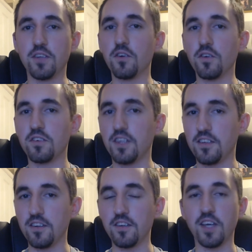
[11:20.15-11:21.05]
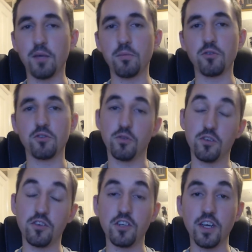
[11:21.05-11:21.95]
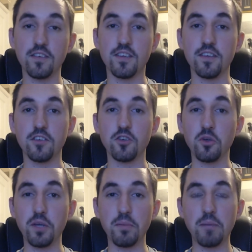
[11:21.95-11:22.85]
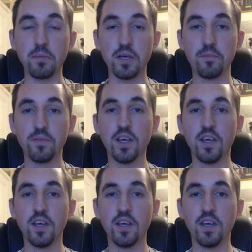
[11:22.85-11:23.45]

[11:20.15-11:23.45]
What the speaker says: He's not seated at the table, which would suggest he's a junior member.